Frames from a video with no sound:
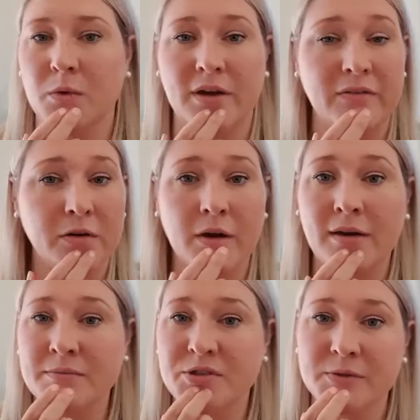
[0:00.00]
that
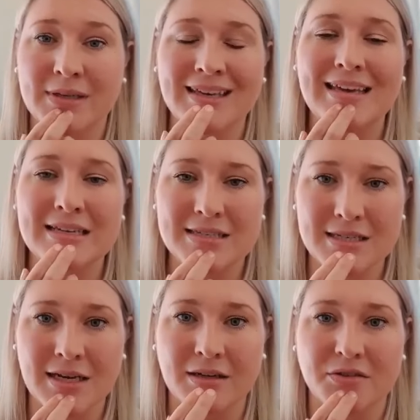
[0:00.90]
whatever I'm doing
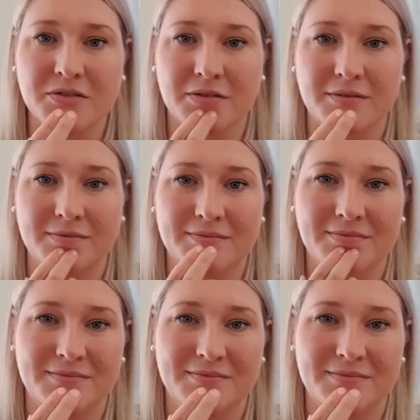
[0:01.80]
is enough.